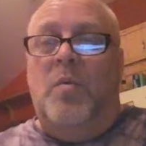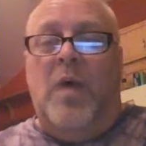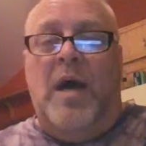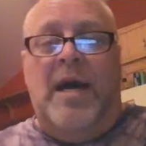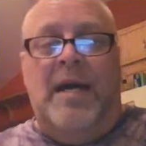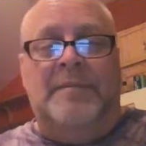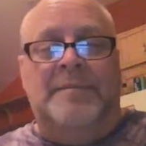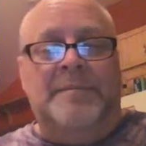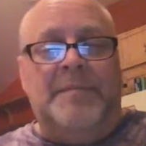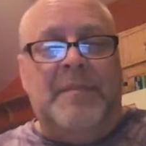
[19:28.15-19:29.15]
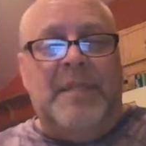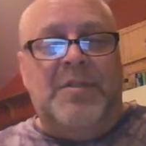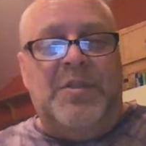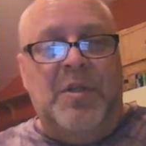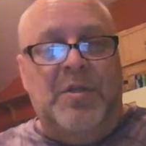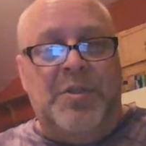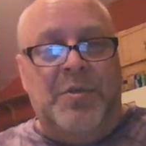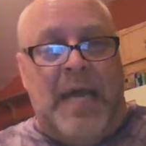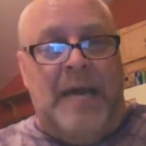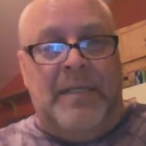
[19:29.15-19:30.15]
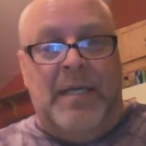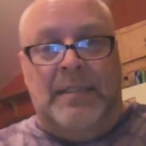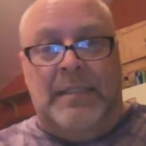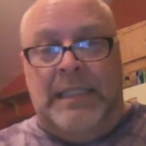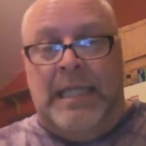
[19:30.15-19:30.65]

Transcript: um, snowshoe rabbit hunting.